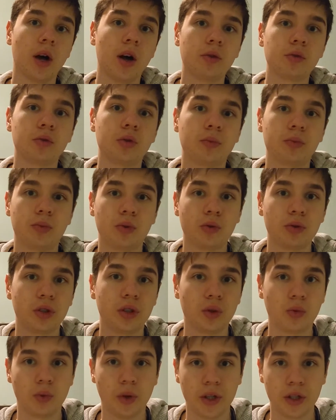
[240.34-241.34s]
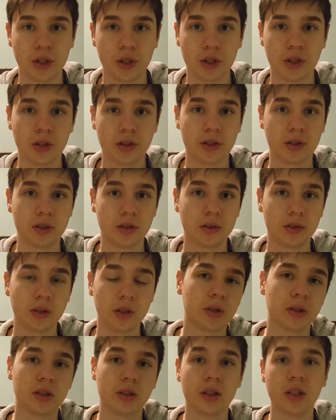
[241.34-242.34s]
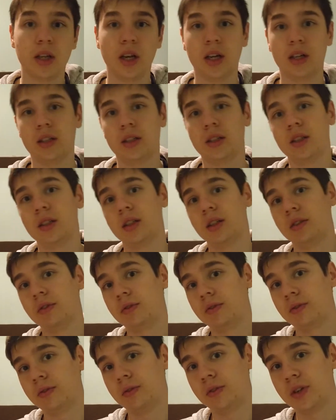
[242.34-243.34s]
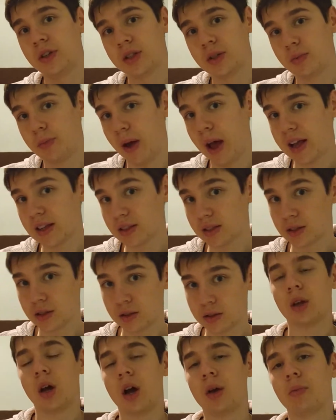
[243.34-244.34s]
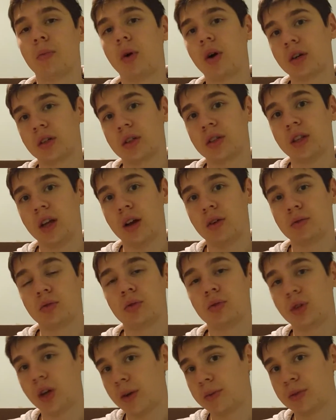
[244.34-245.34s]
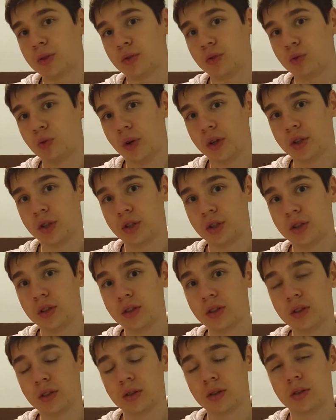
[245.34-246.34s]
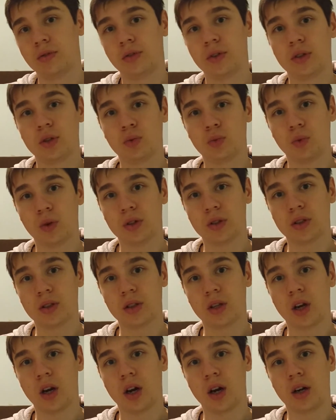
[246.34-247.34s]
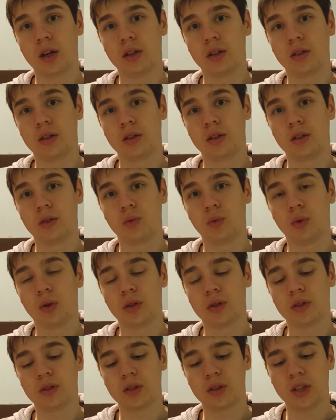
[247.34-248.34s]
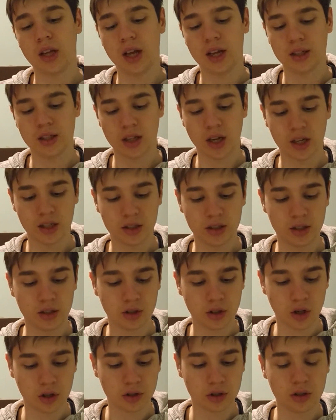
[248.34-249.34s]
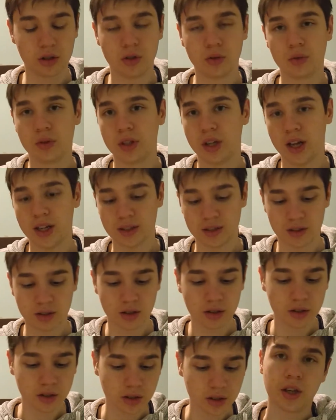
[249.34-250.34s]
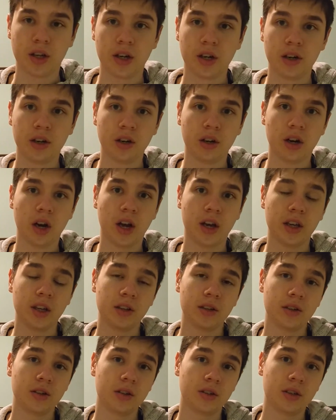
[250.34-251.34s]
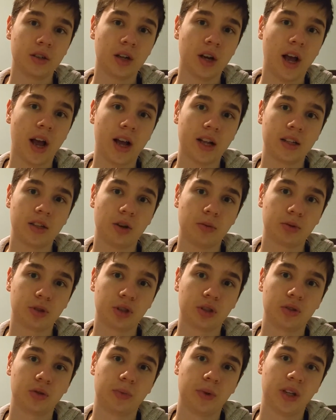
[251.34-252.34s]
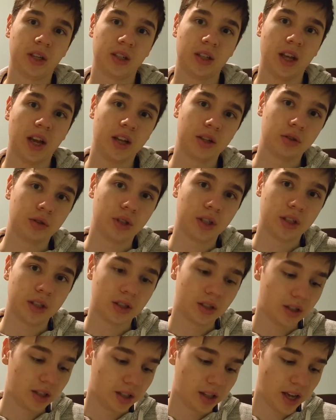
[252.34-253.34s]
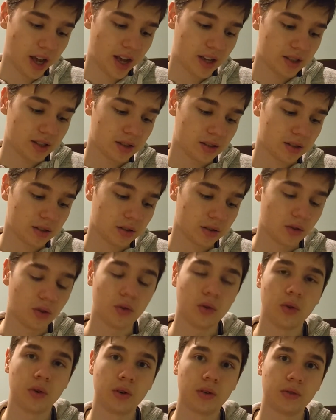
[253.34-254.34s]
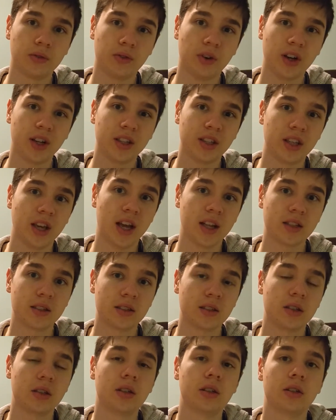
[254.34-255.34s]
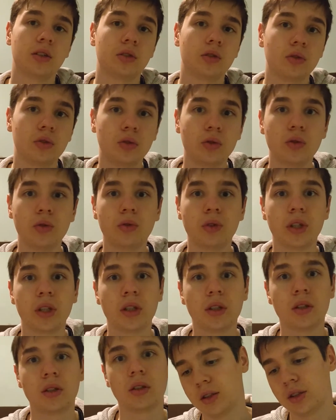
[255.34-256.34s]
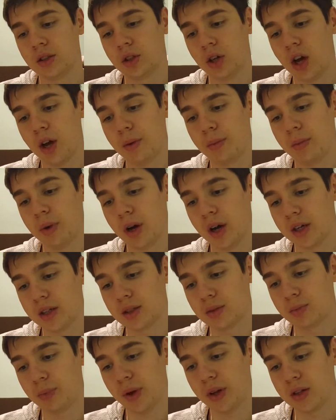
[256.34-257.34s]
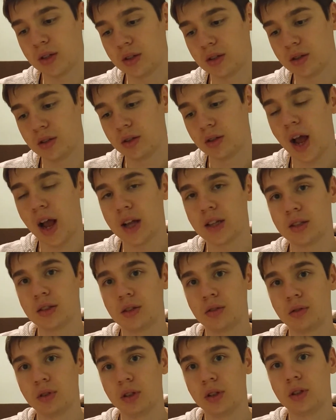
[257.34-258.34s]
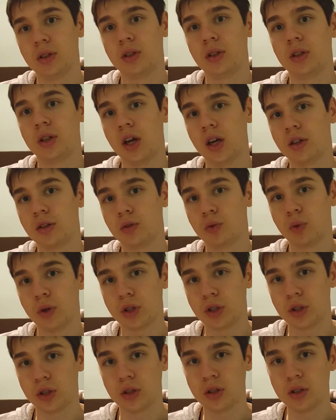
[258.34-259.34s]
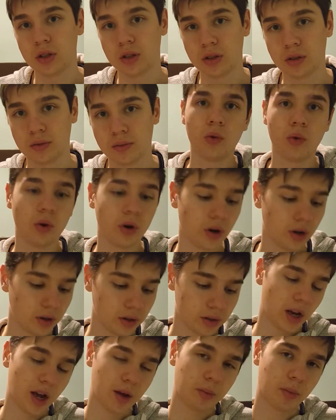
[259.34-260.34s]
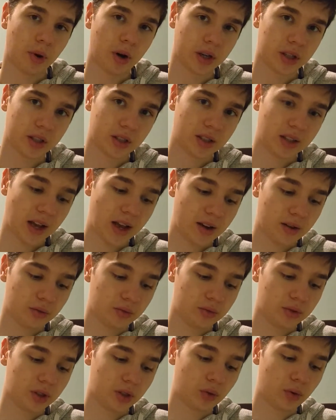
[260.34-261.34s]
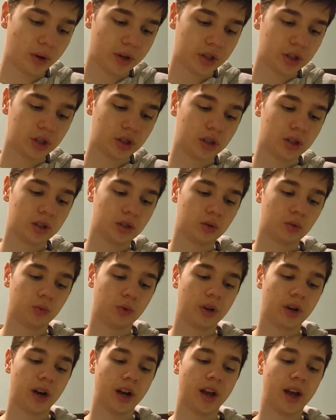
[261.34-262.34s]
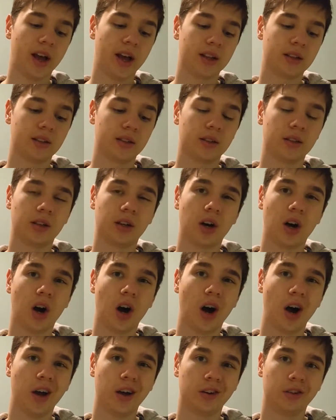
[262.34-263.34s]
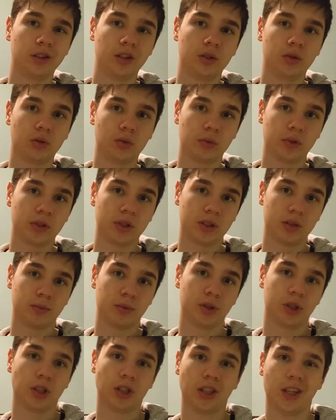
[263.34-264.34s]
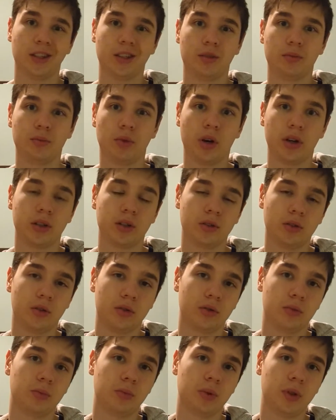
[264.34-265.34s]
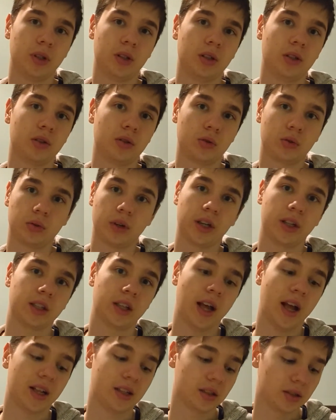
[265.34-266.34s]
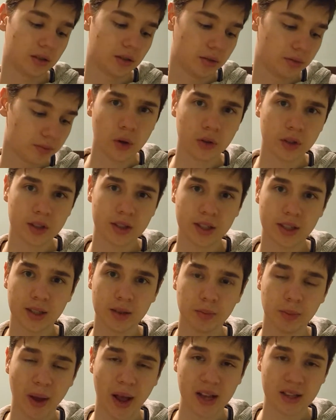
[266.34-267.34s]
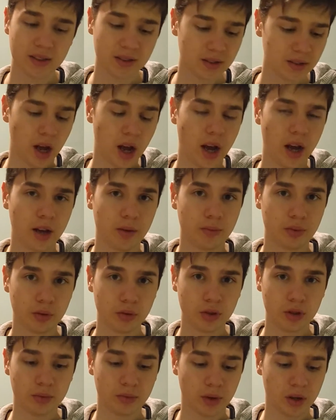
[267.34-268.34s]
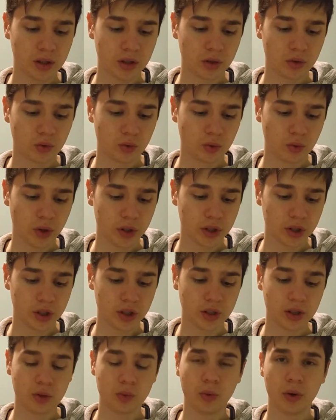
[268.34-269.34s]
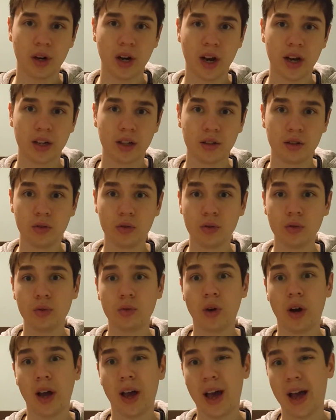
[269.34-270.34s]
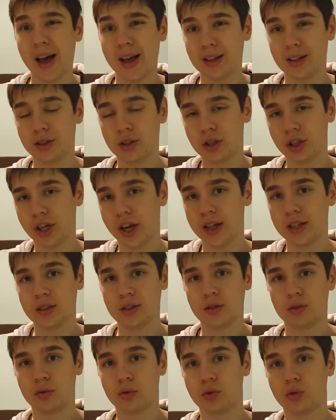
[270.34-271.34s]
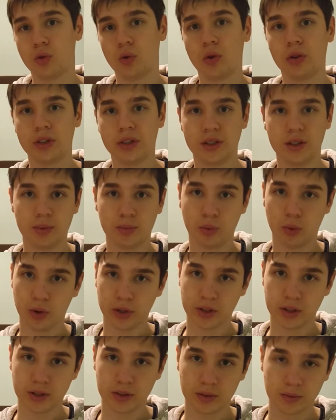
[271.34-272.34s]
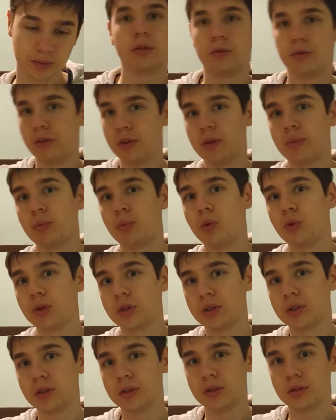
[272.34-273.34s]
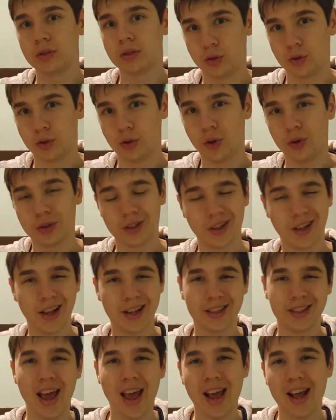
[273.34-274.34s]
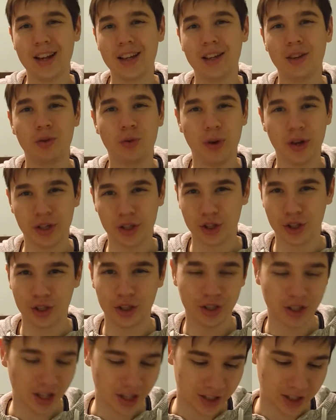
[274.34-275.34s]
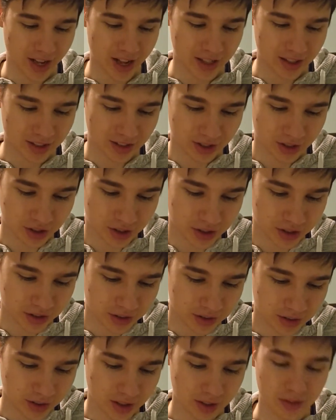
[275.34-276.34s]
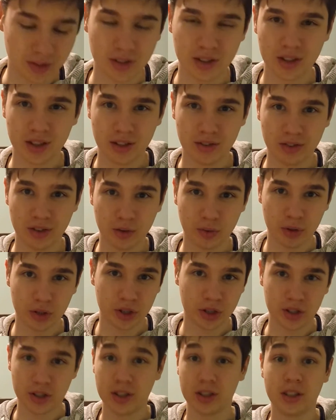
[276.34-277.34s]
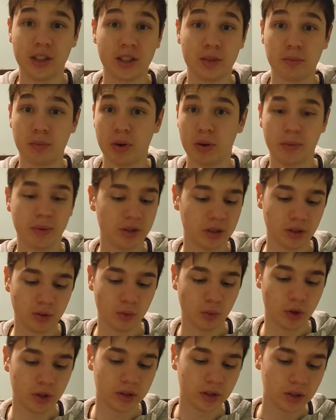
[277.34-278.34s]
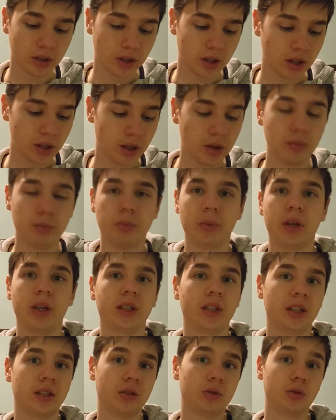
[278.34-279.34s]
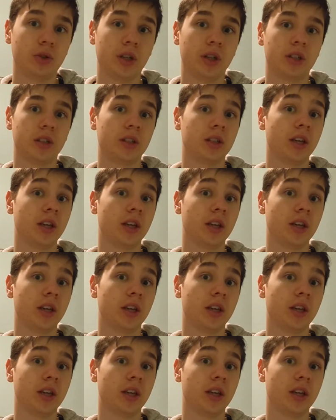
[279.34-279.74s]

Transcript: how to approach the questions. Personally, I did a first pass. I marked down 2 types of questions. First ones are the ones that I did not know the answer. Here, I either had the option to make an educated guess or find the answer during the time I spent answering the other questions, or I marked down the questions where I had a higher than normal suspicion that it might not be the correct answer. On the second pass, I approached the marked questions where I knew I had a chance to score easy points. Very important, don't let any question unanswered. Even if the question is an experimental one, make an educated